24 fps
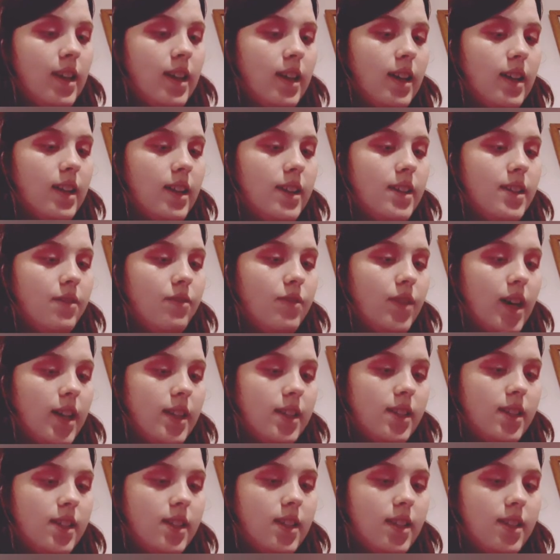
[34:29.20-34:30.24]
Glitter
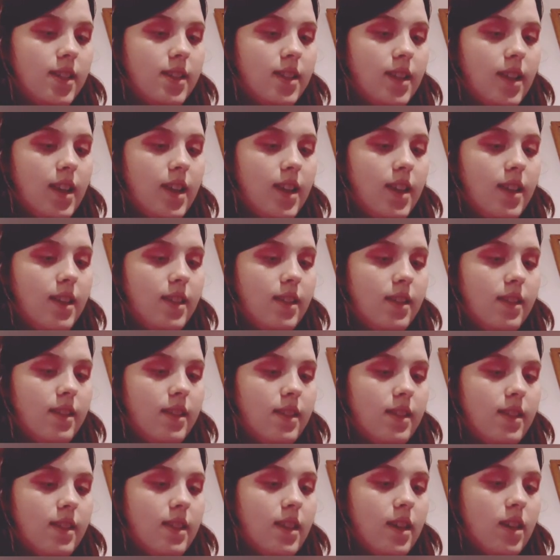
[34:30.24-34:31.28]
Fantasy,
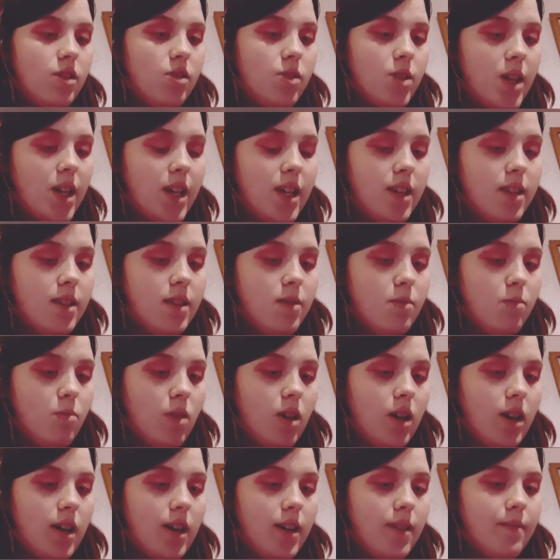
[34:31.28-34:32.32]
their shades
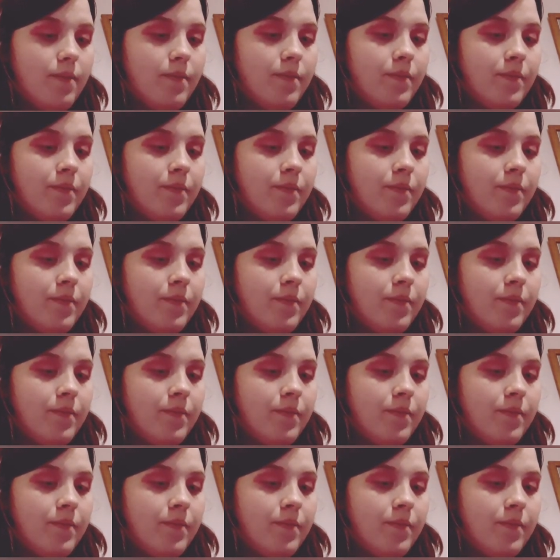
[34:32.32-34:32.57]
were...